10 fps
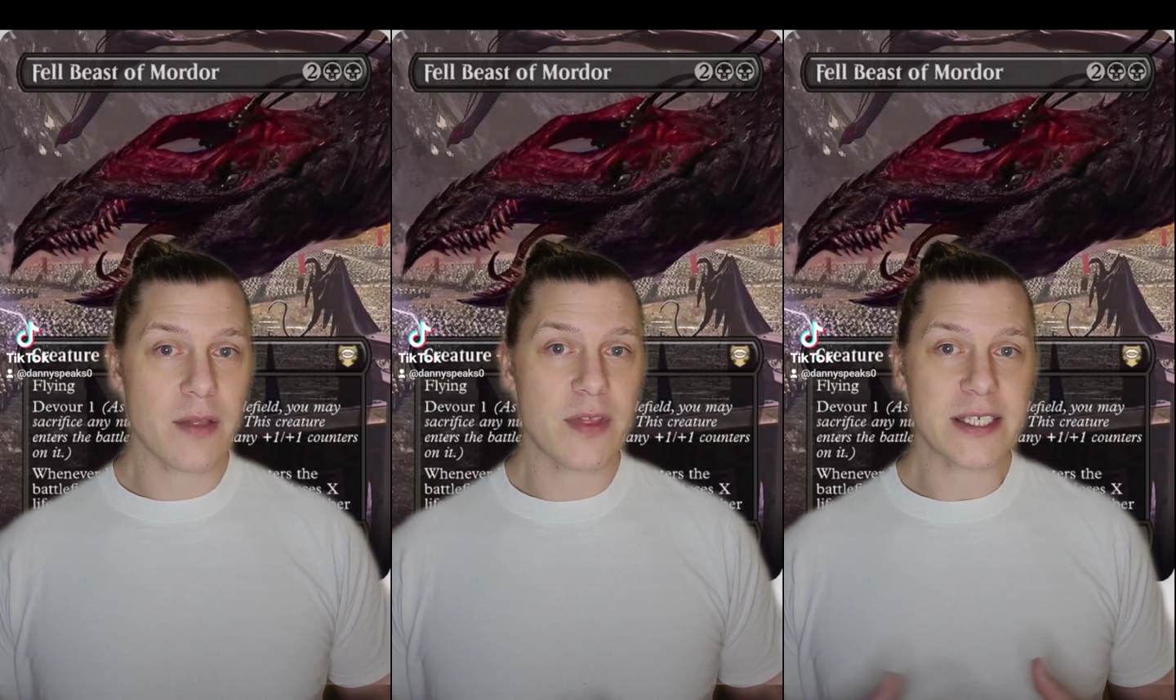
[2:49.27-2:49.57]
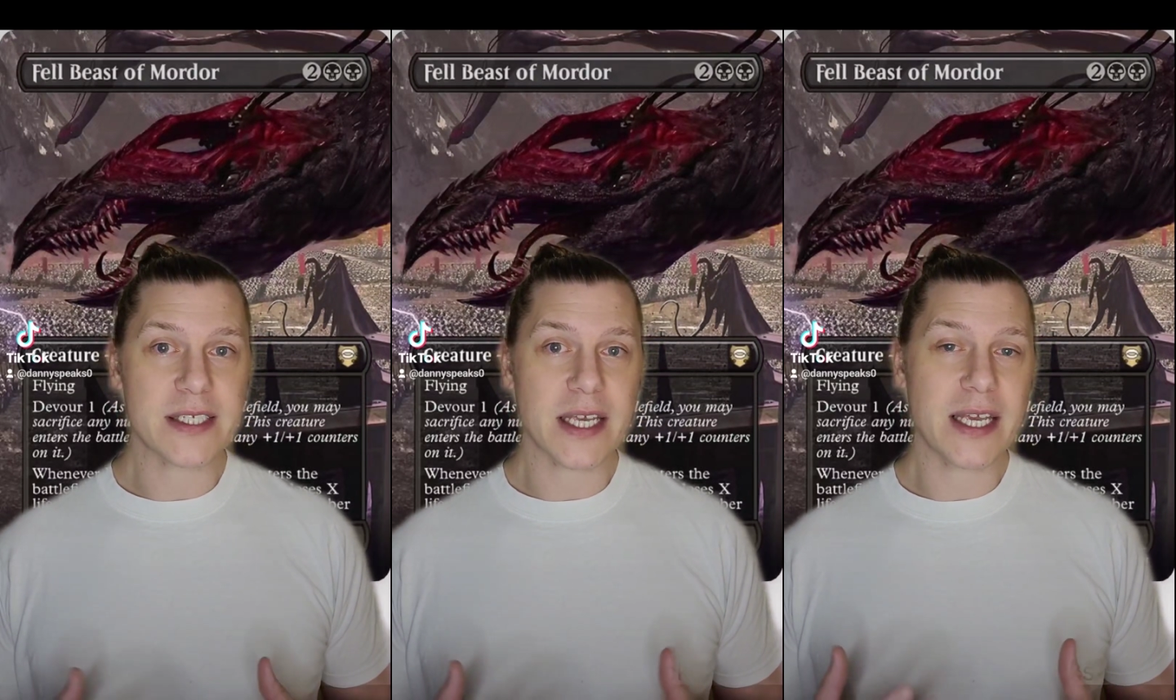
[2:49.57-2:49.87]

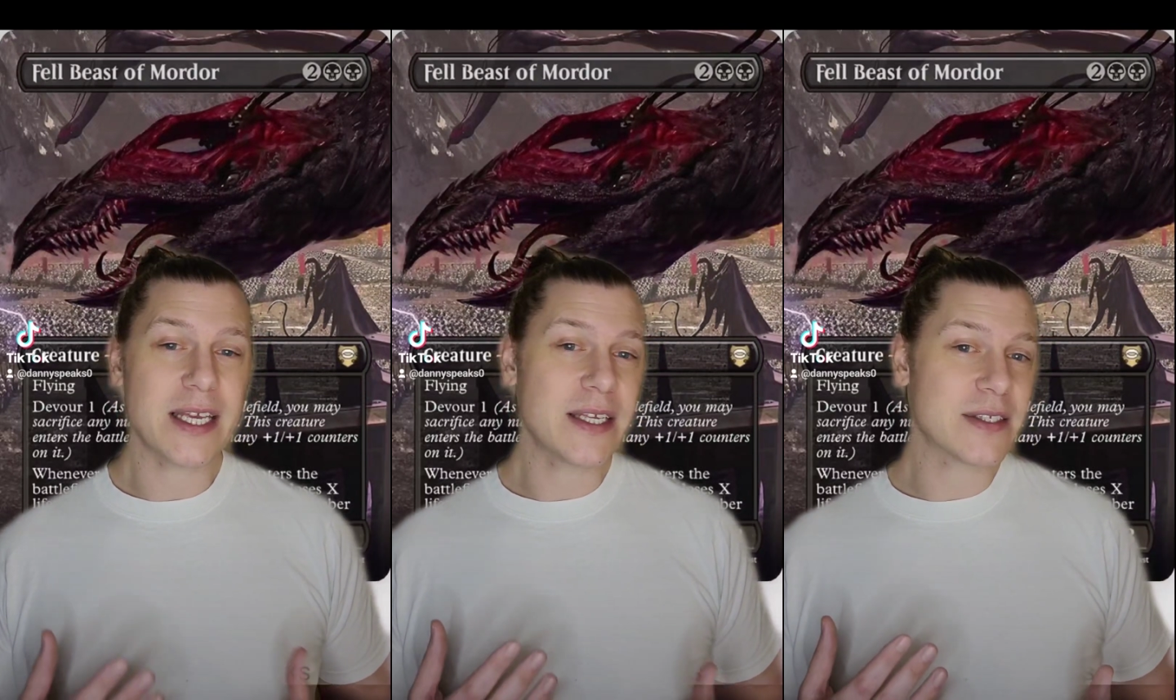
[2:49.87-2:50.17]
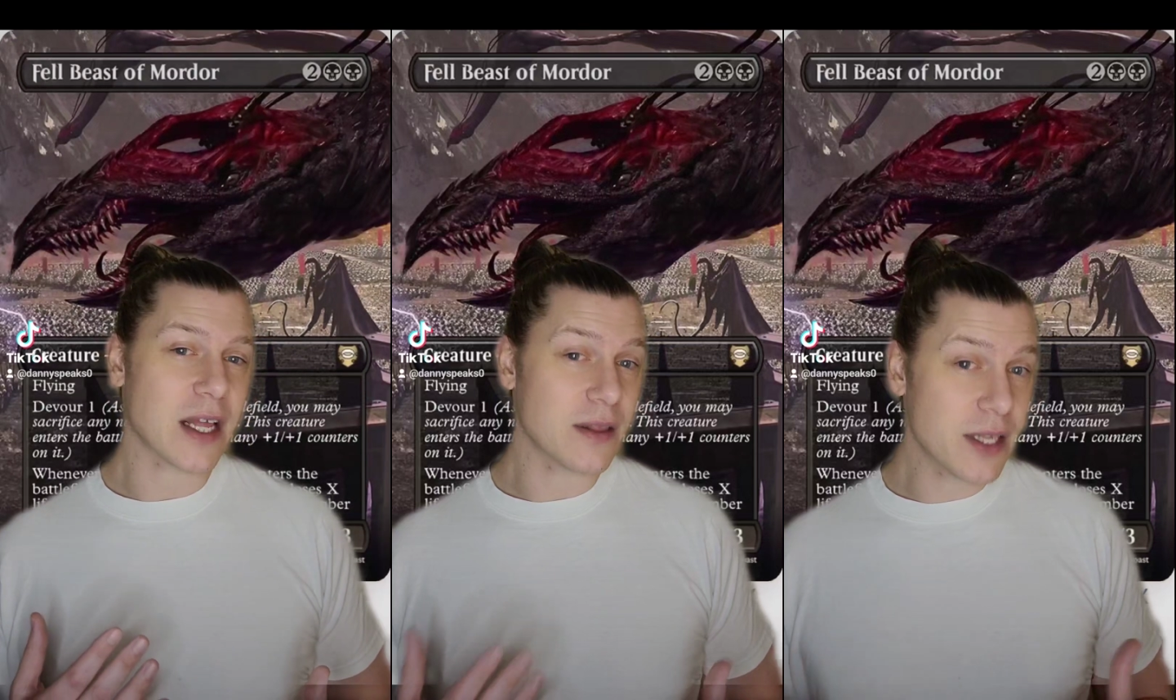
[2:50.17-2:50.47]
This
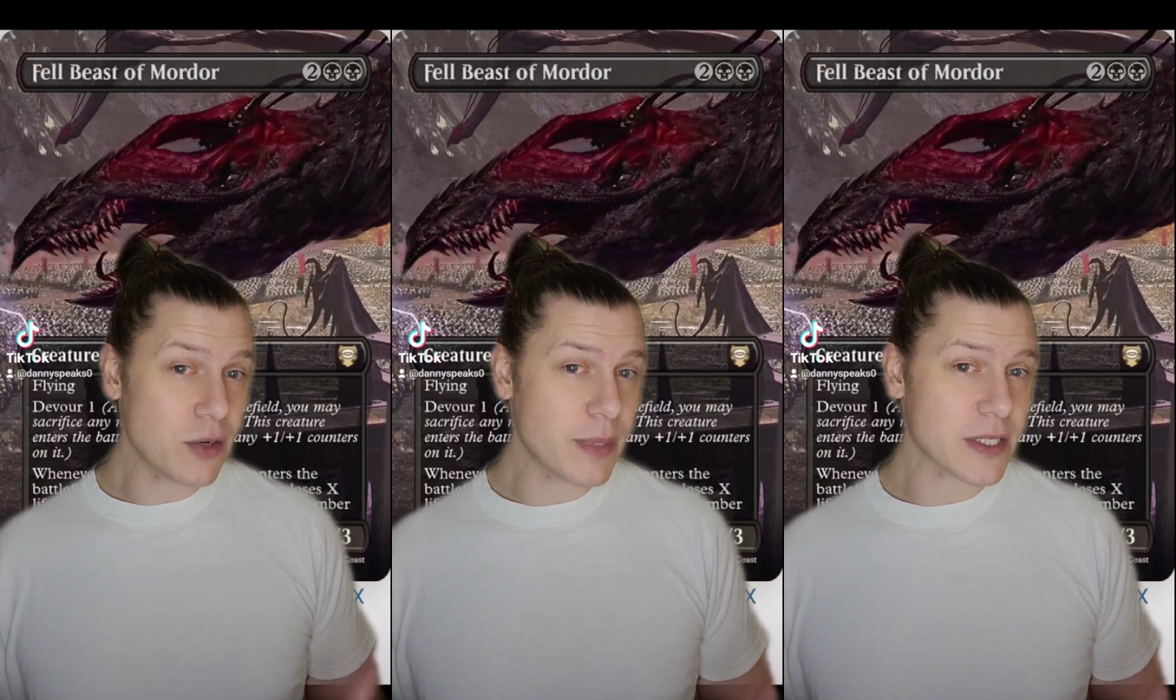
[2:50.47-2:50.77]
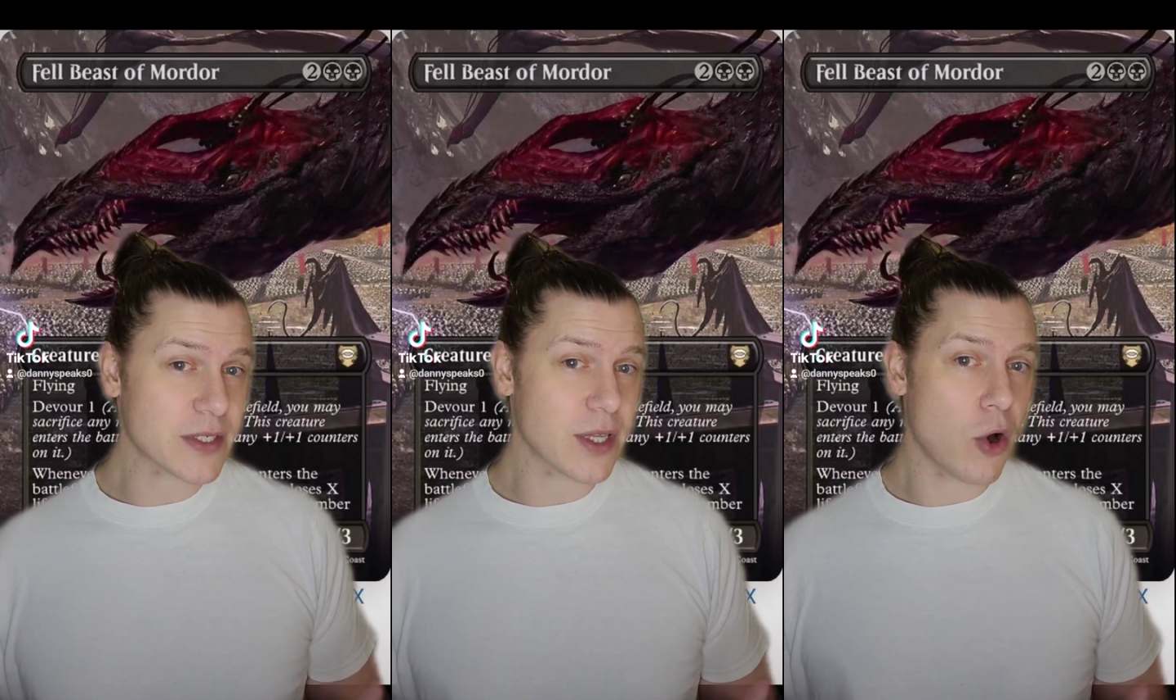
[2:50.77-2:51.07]
is a little bit
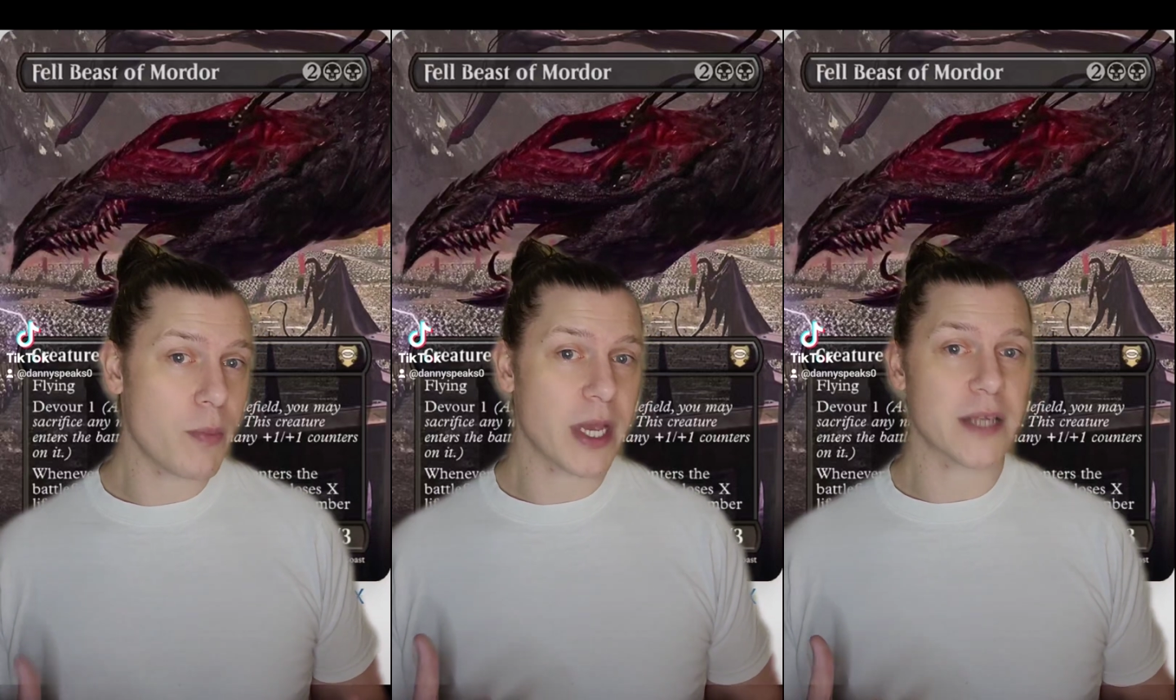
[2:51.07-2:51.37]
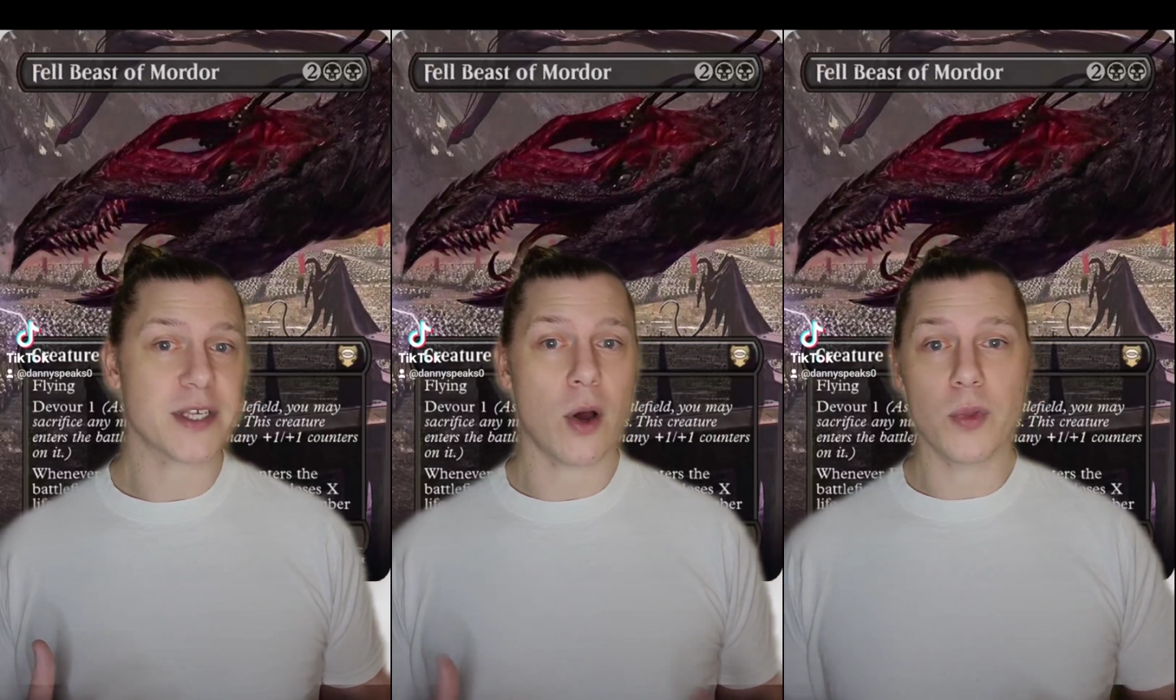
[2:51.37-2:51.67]
slow
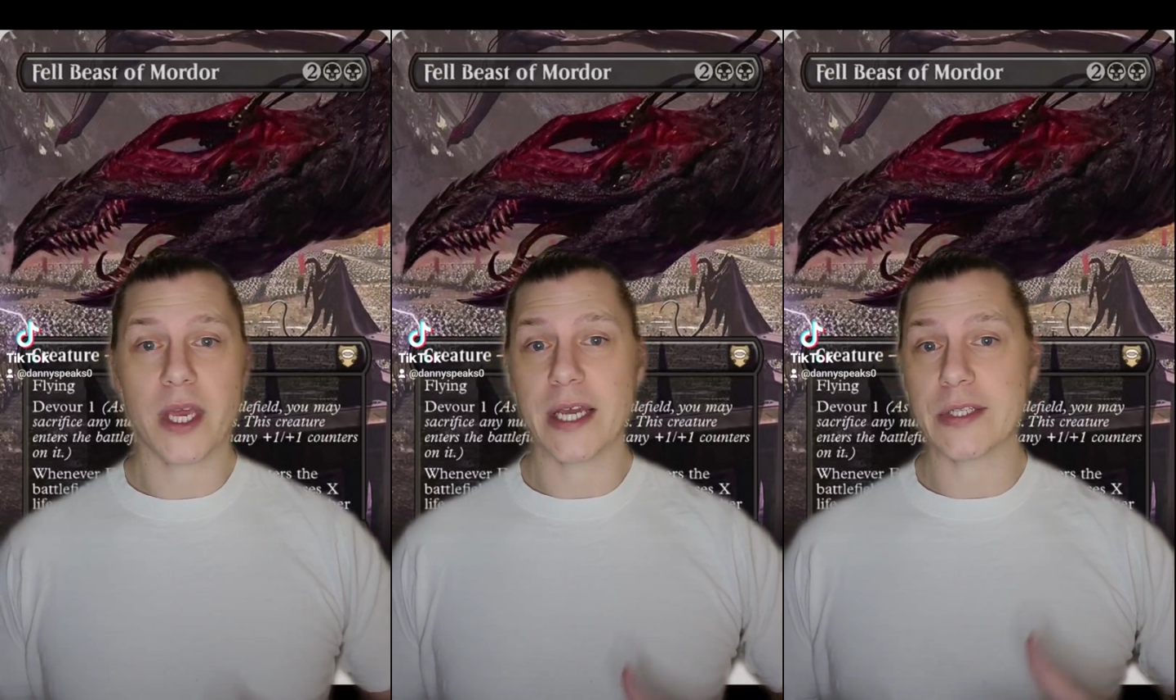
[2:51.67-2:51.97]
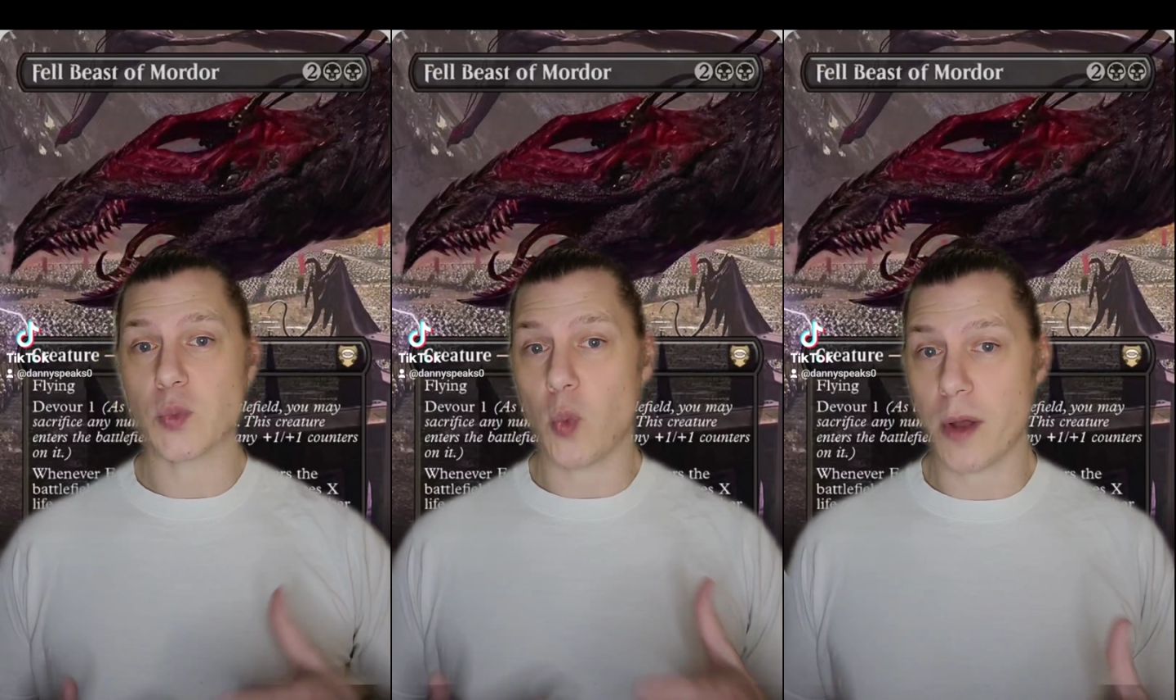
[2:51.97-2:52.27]
because it only
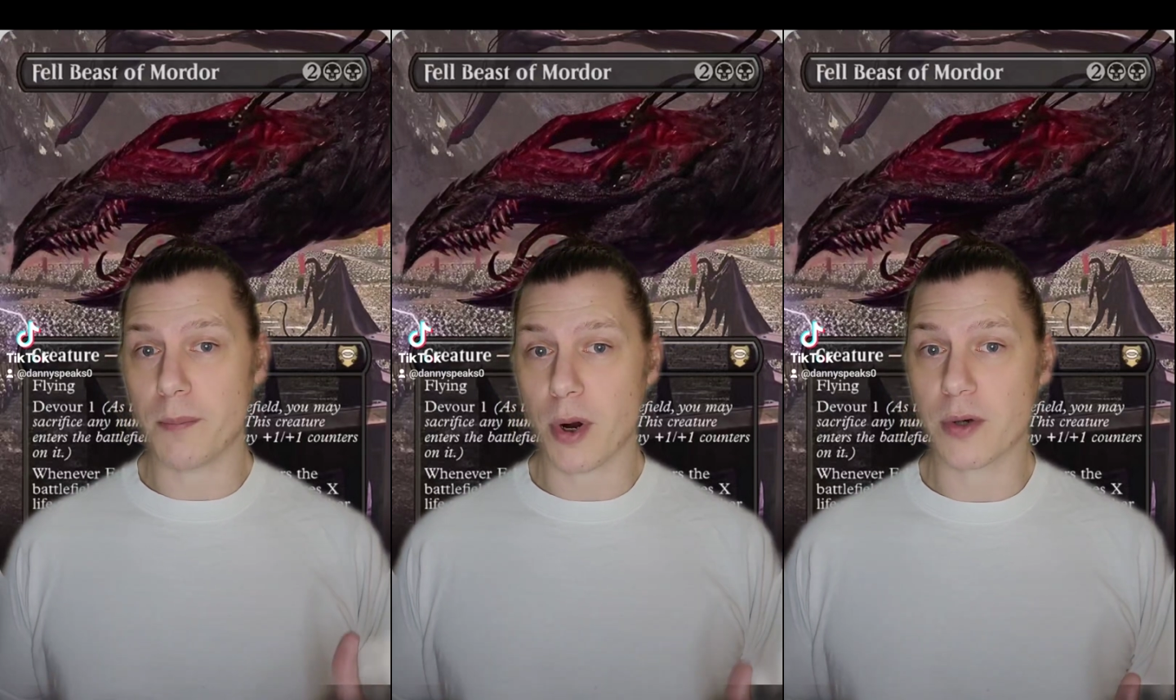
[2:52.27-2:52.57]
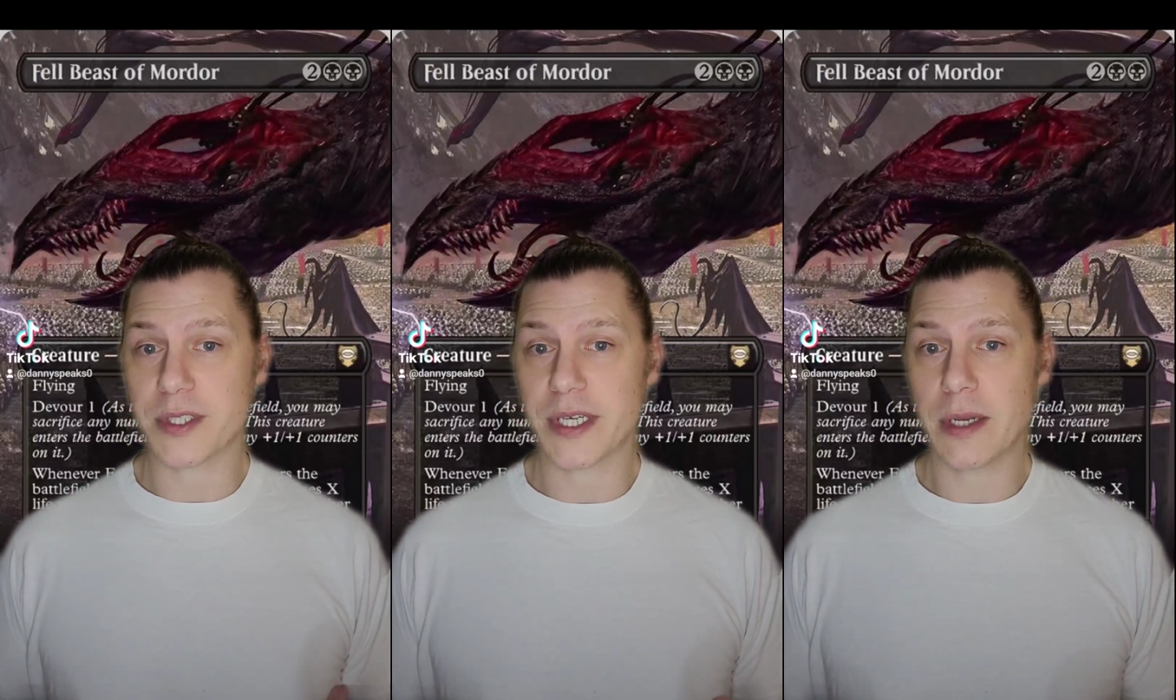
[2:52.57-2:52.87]
hits 1
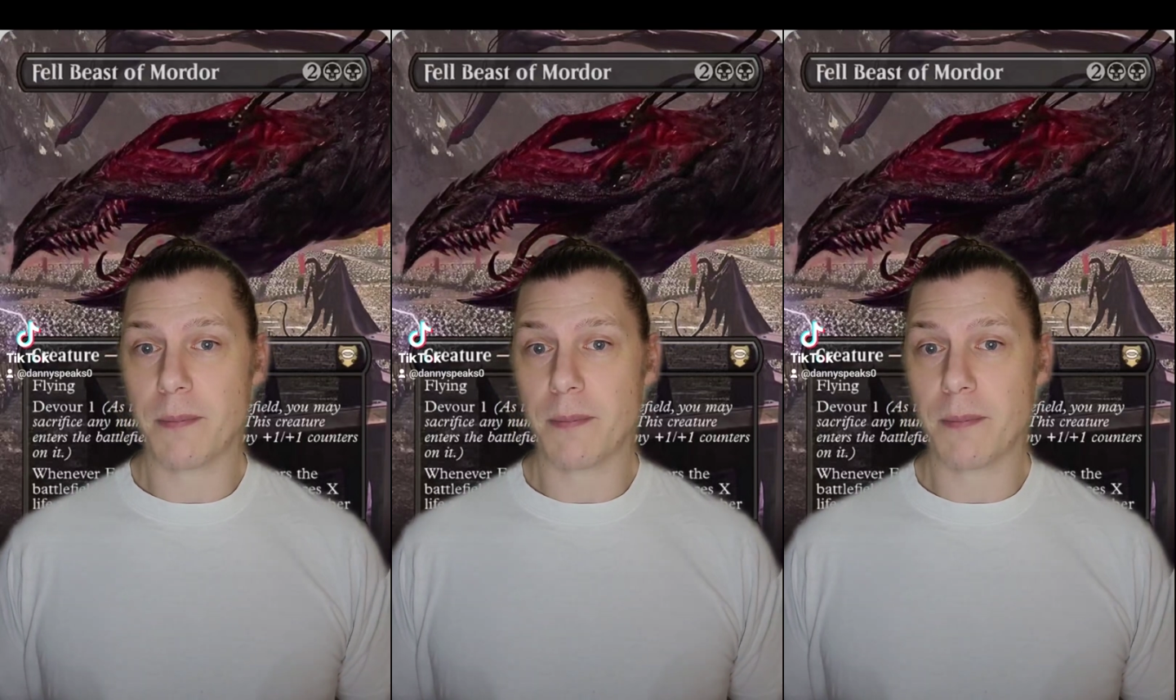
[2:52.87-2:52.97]
person,